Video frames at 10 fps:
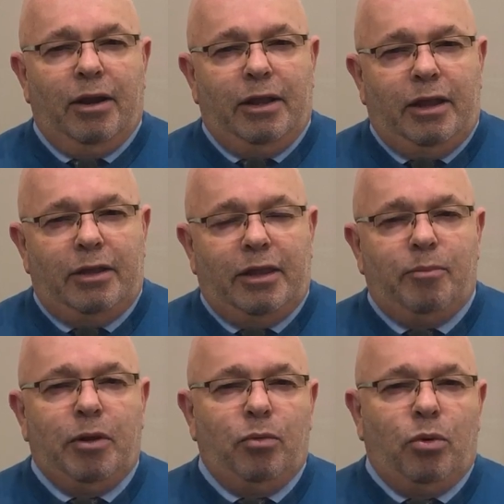lead
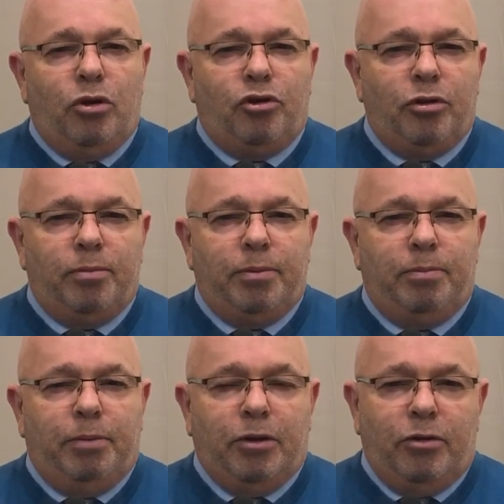them in worship
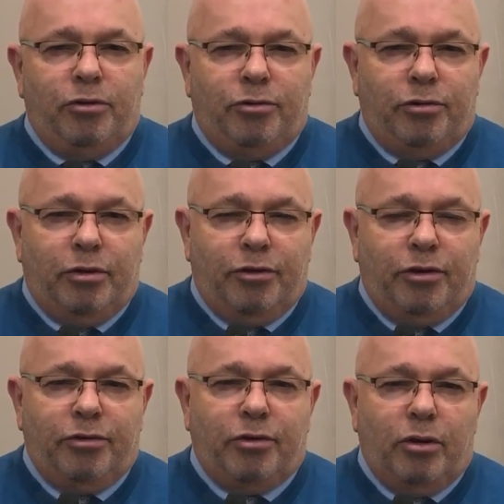because this
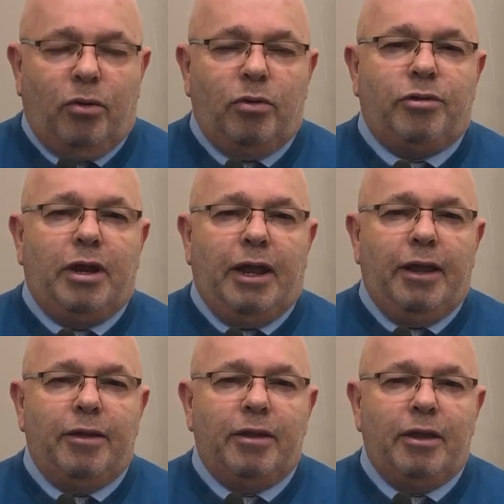is the Lord's day.
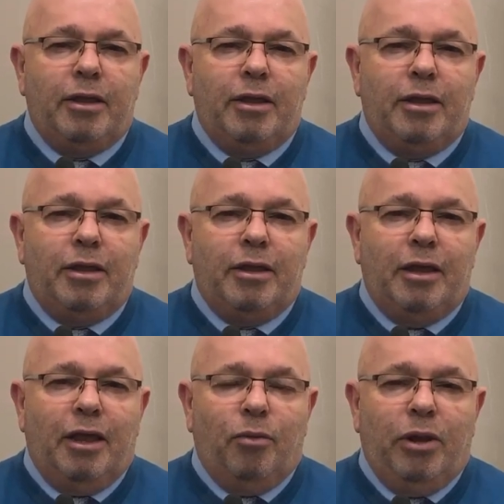
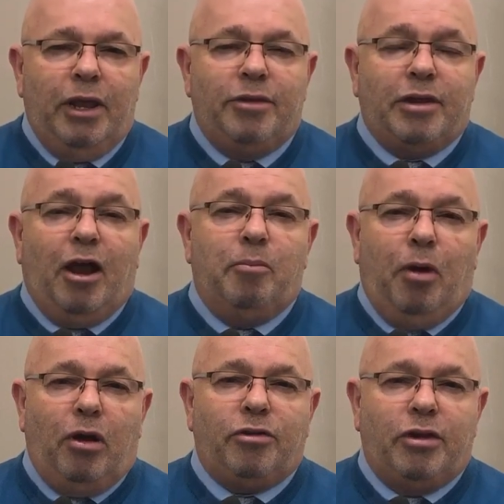And He's our
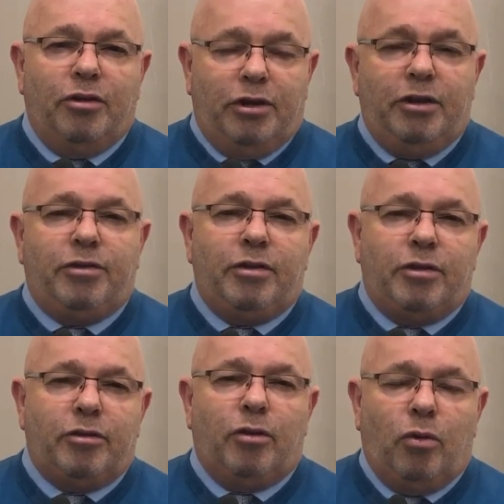Master, Jesus
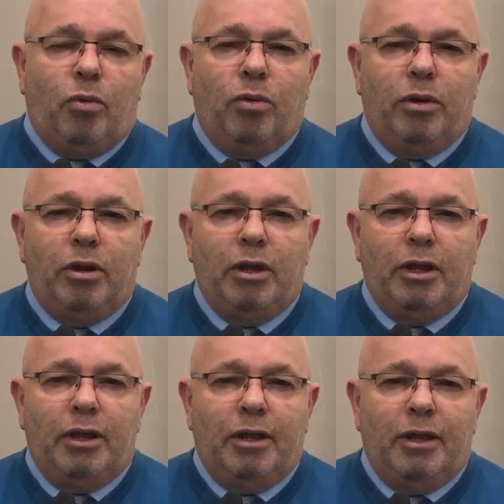is Lord.
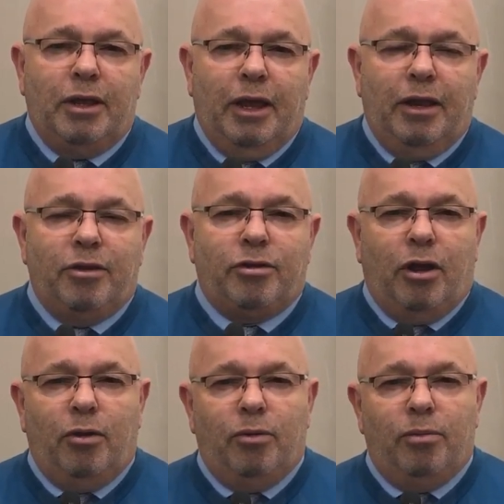And
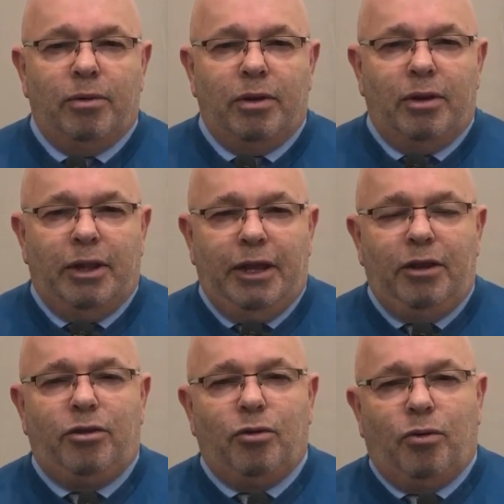so
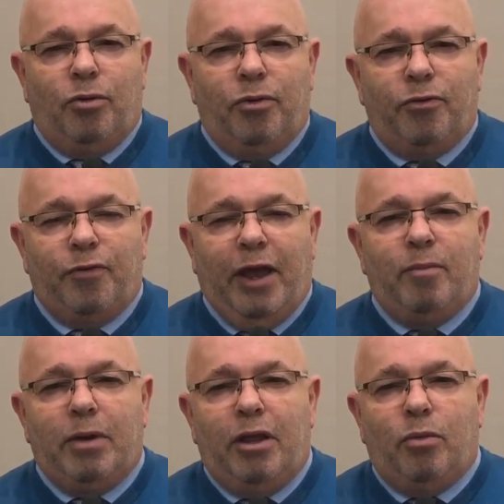lead your
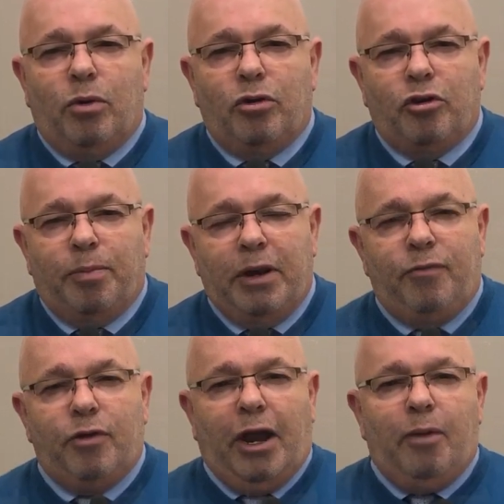family in worship. And if
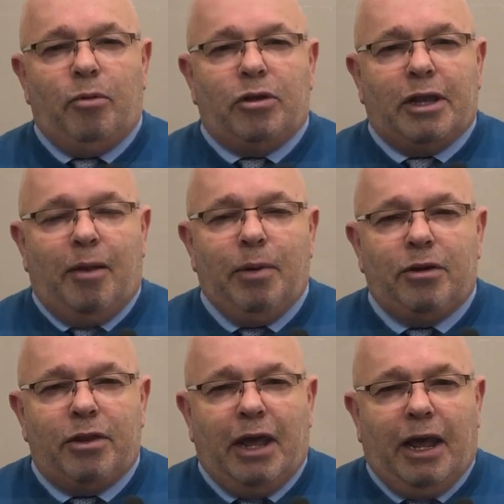you're able to come
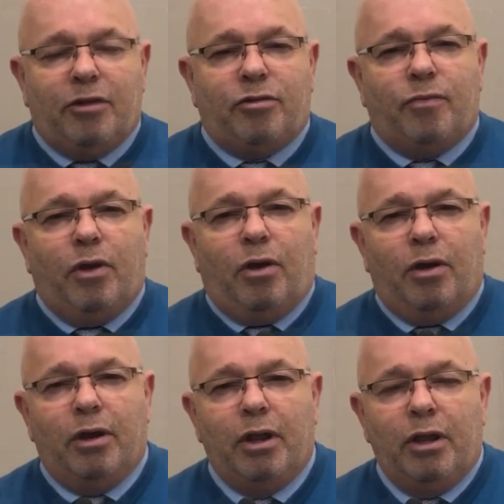into the house of
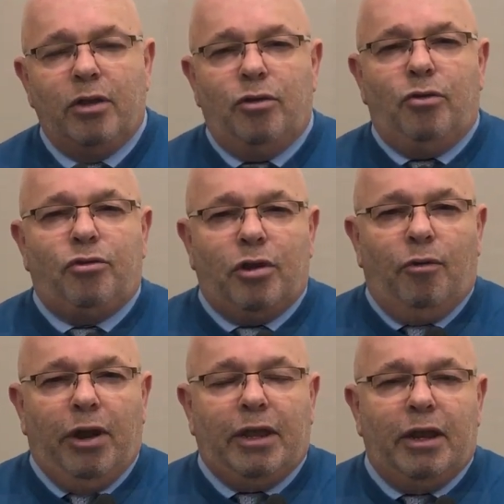God, do so
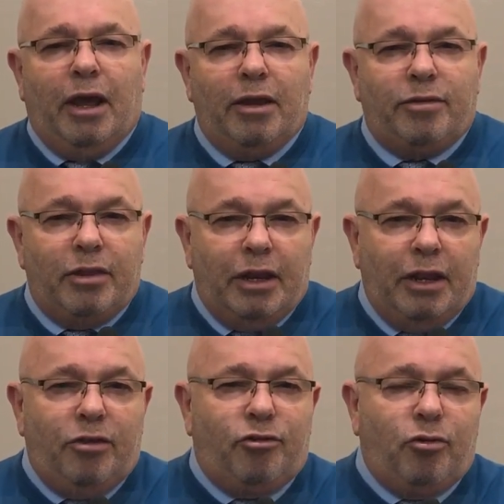recognizing that
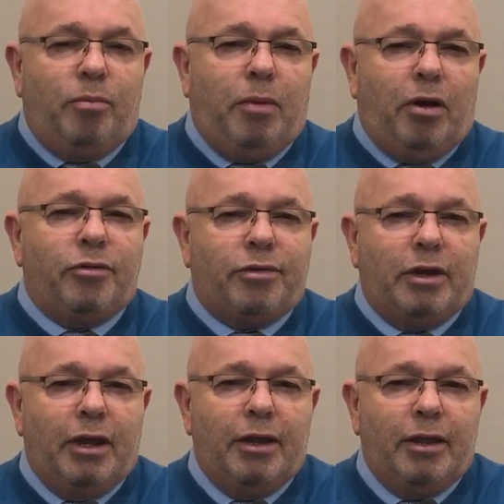He's your Master